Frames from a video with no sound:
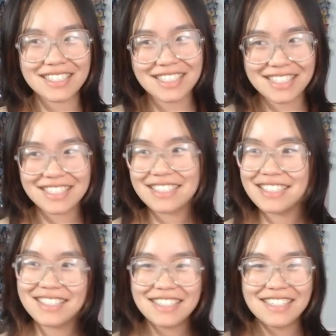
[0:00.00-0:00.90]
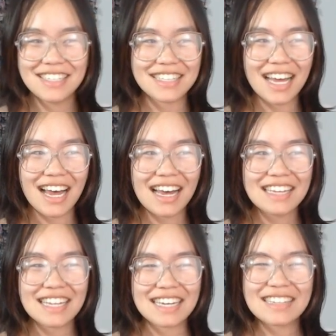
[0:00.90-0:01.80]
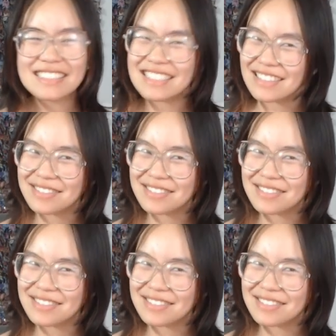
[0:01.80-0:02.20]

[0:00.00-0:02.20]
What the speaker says: good, like that. Like I'm like,